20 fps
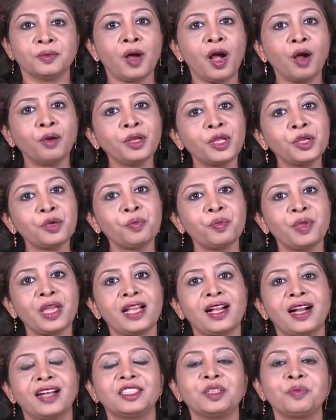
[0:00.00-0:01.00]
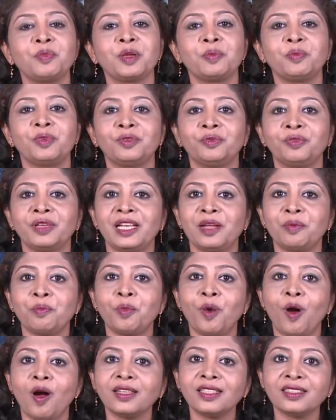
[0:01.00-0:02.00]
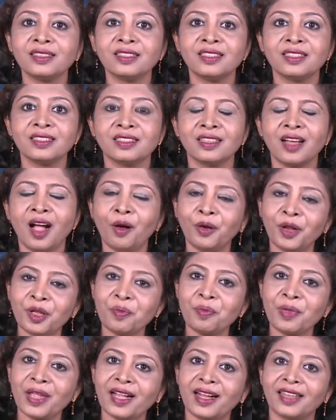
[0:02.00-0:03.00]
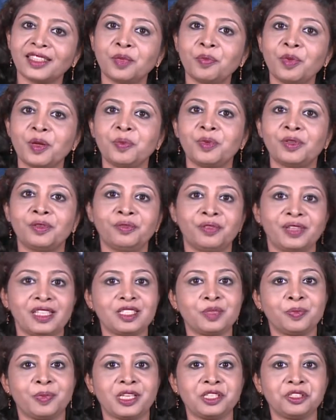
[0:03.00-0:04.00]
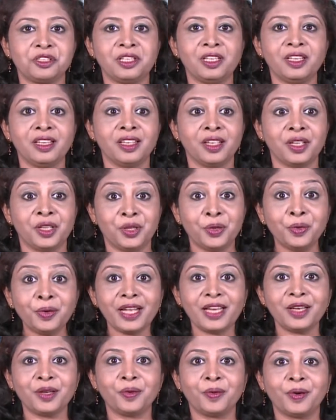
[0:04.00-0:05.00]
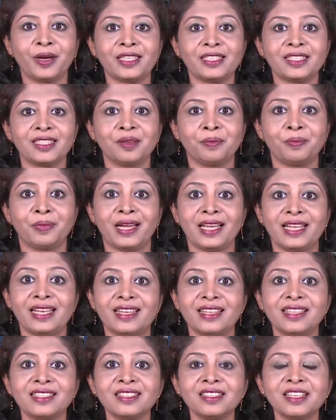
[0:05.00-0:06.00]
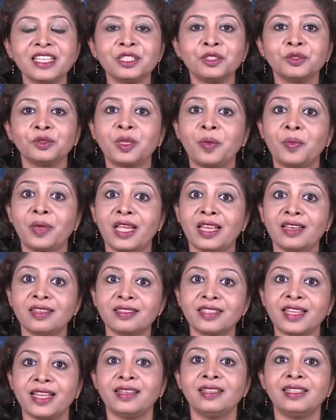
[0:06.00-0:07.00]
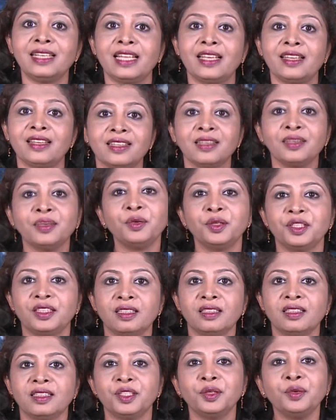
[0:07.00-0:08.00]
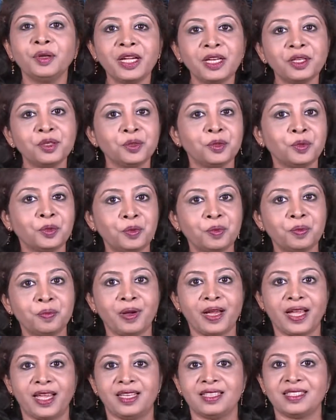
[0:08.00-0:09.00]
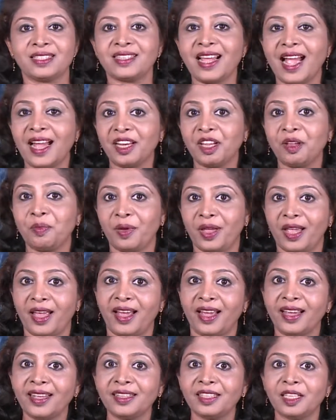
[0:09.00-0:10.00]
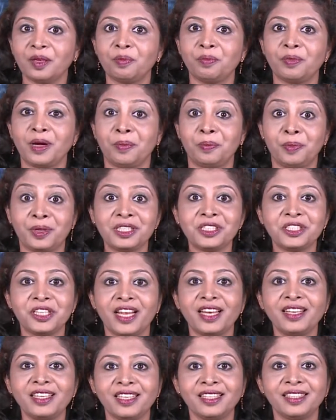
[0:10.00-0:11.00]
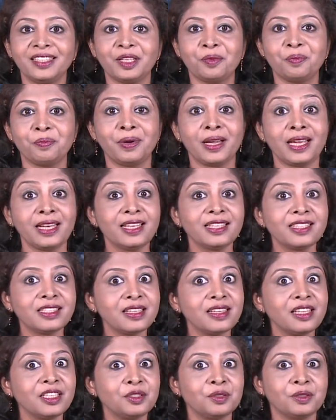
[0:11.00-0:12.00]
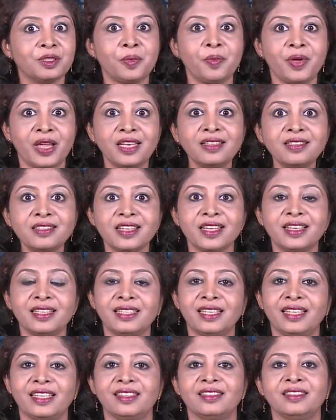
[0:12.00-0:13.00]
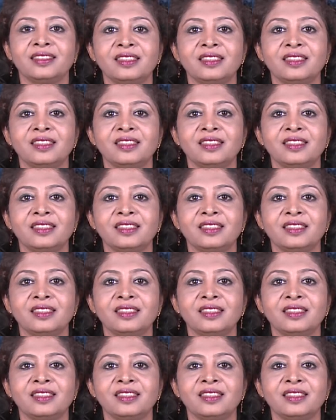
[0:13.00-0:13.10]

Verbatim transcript: How do you make other people feel important? How do you make other people feel special? You can do it by listening to them intently. You can do by standing behind them, by appreciating them, by listening to them intently.